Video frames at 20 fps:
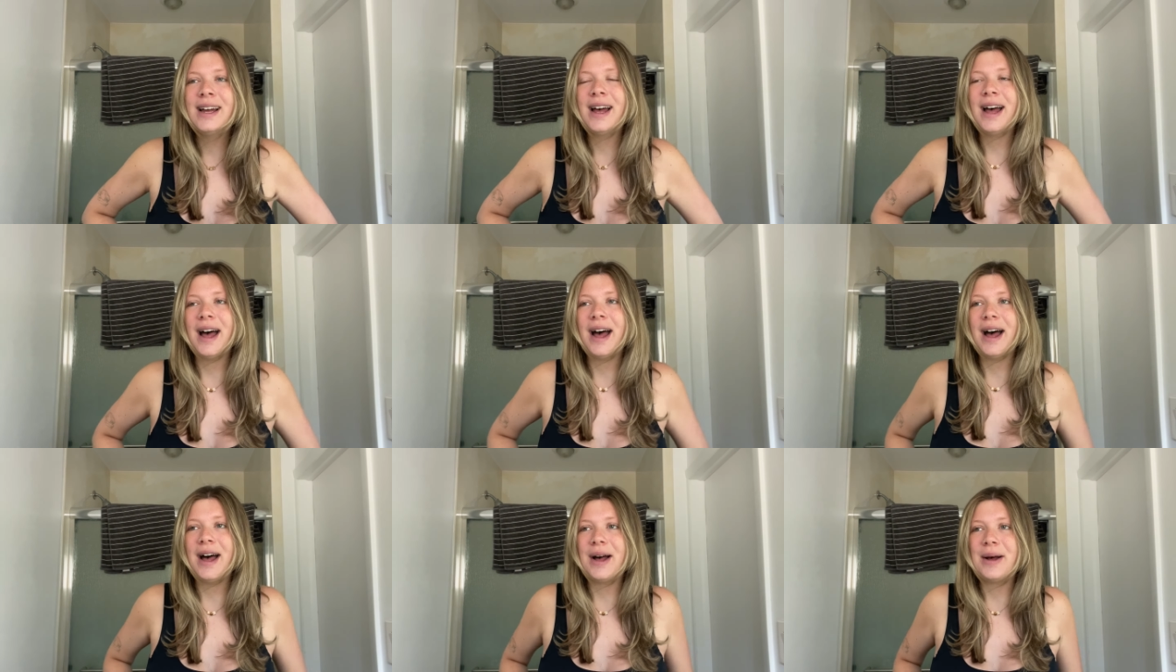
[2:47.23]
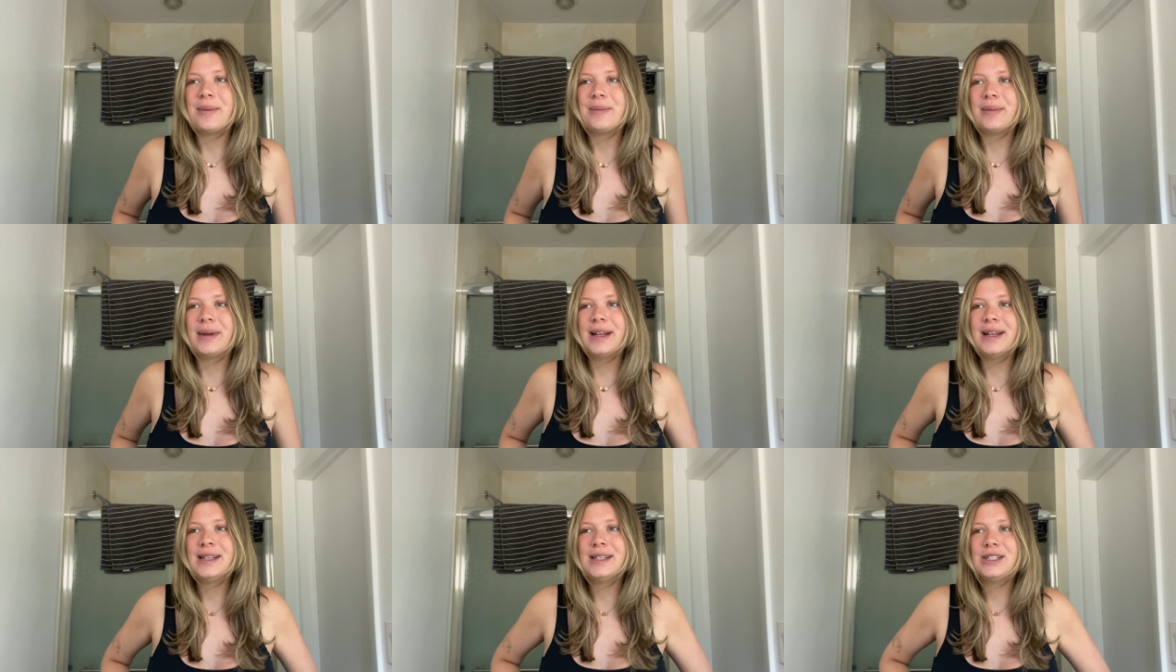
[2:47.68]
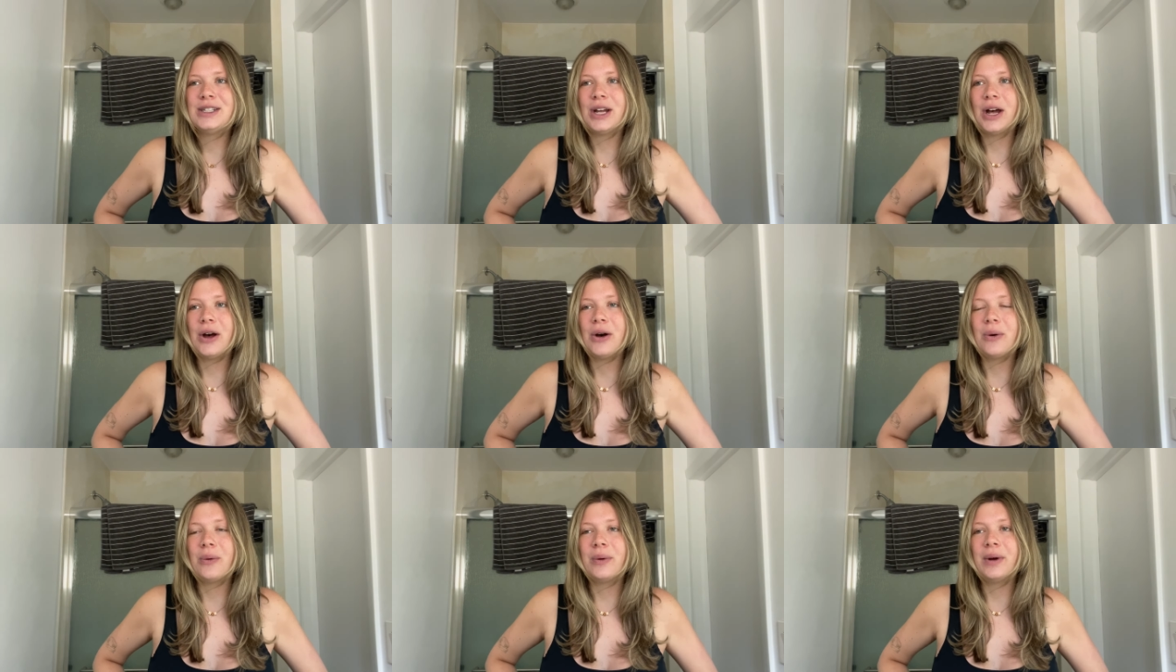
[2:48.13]
Um,
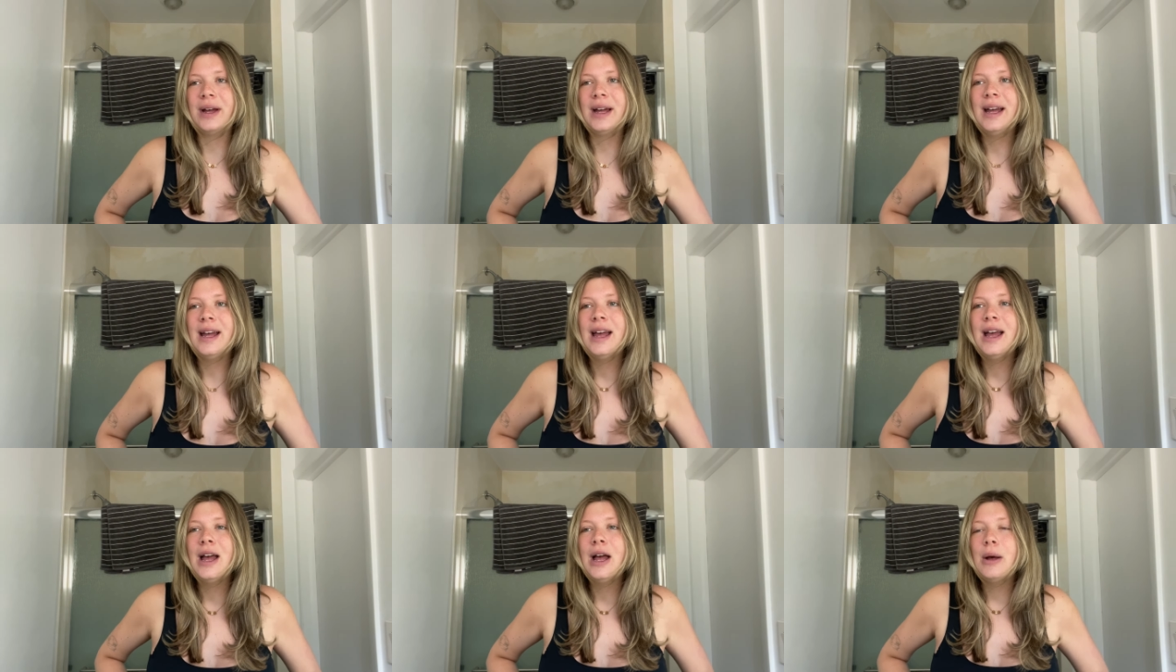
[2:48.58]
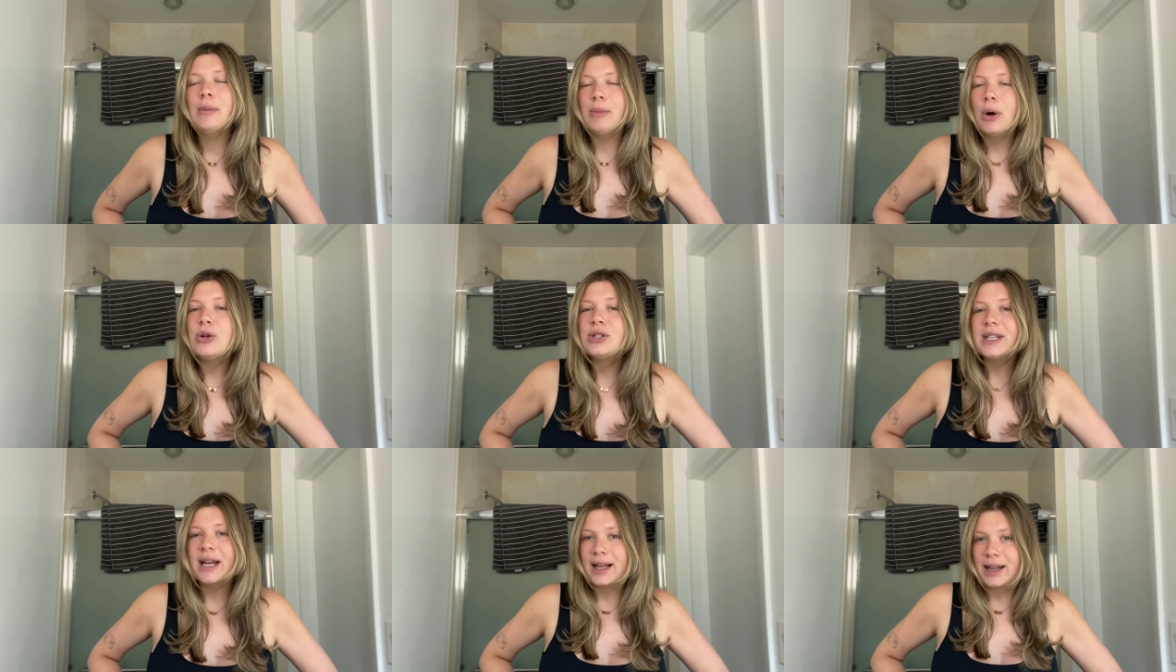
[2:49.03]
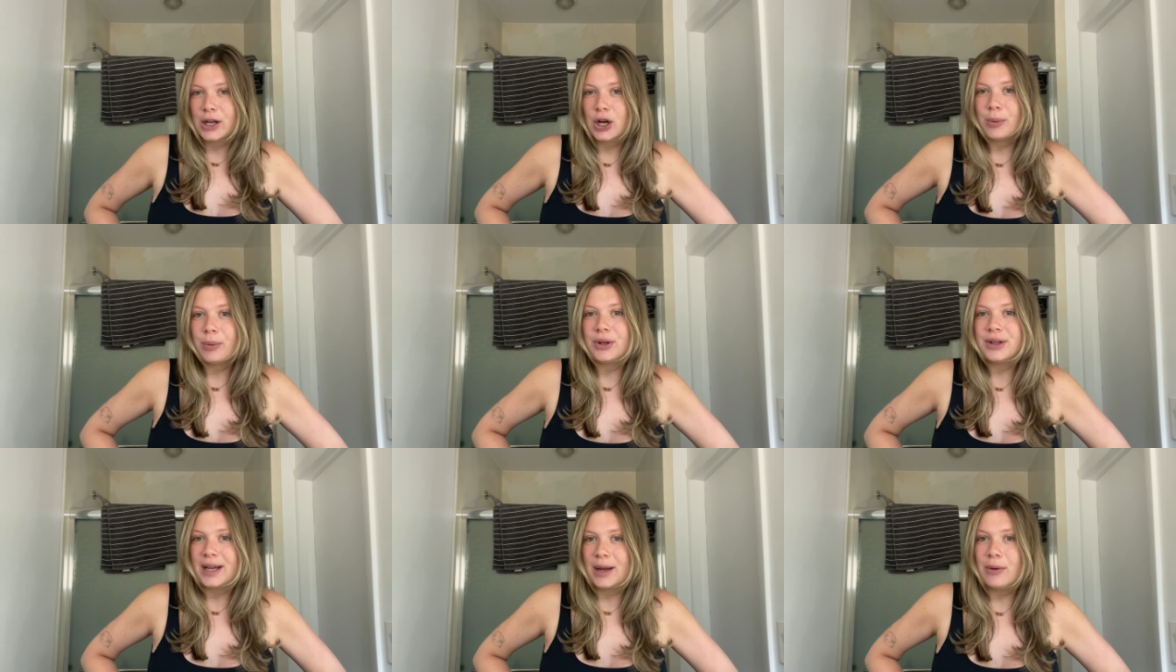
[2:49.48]
so most likely her
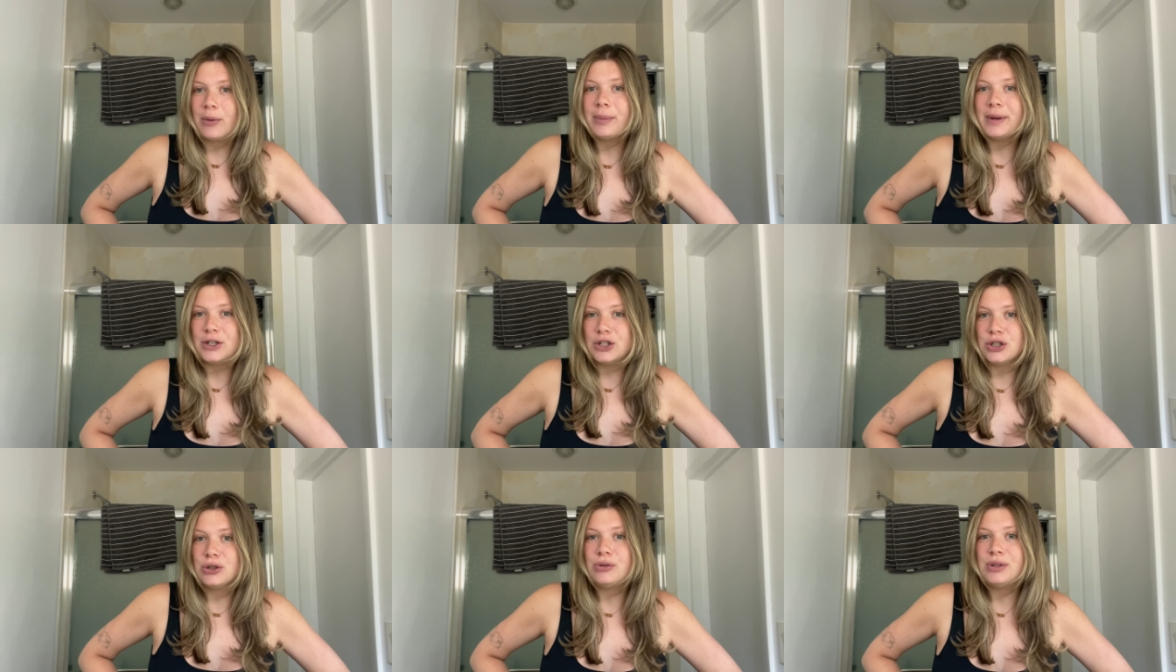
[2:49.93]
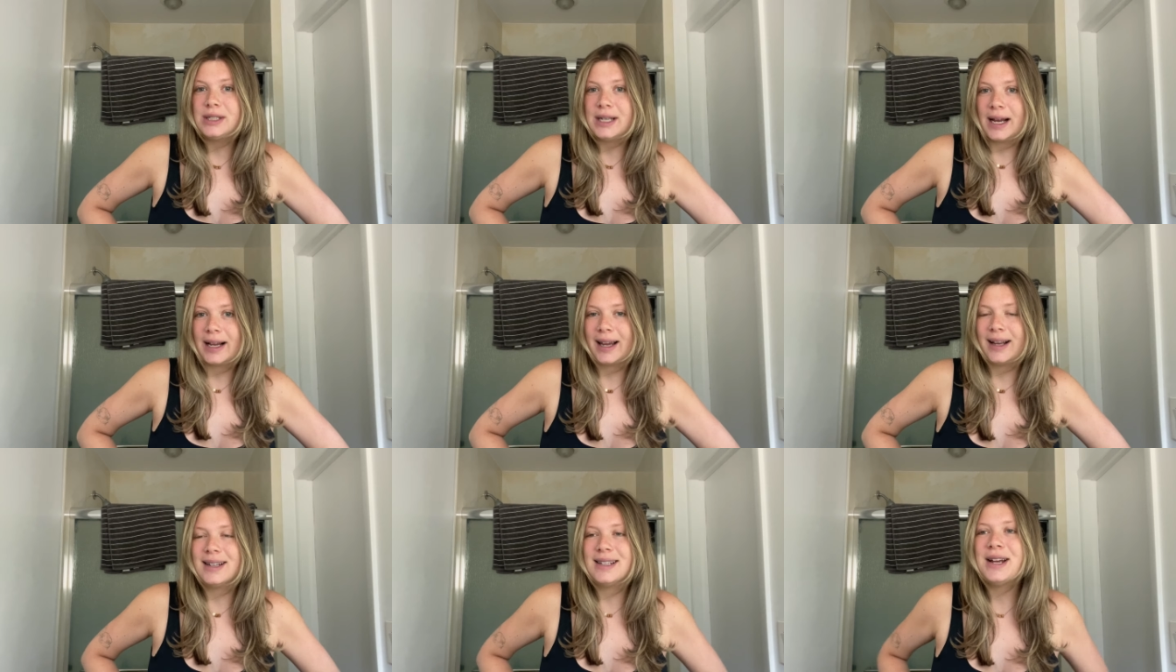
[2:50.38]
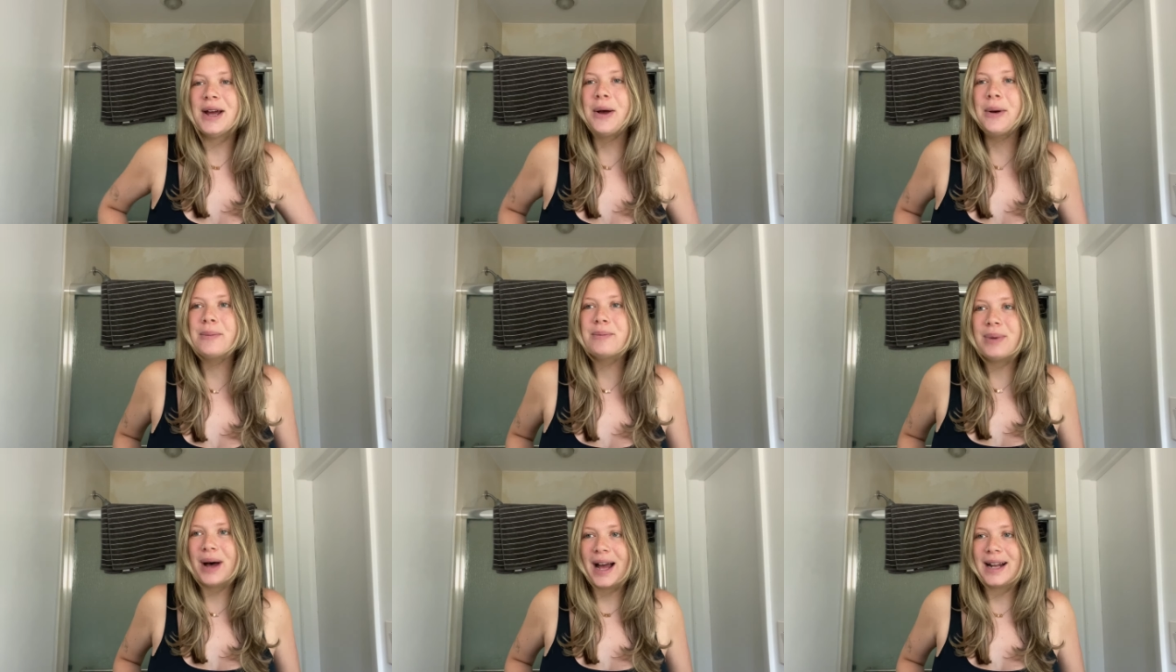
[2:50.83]
birthday will be June
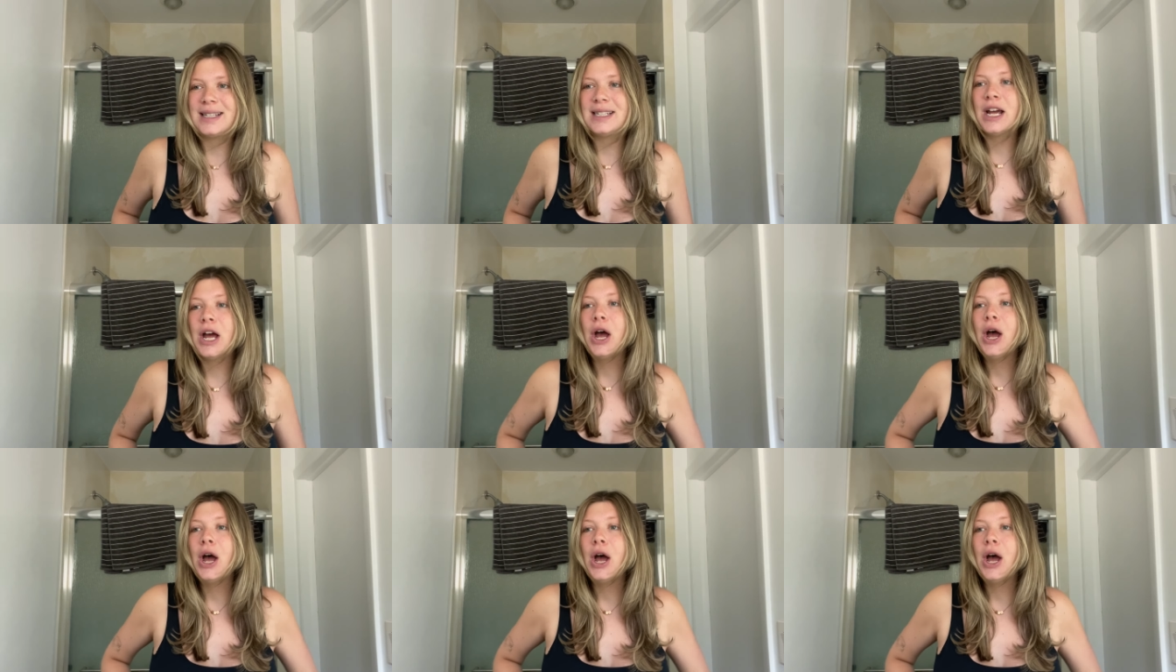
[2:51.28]
2nd. But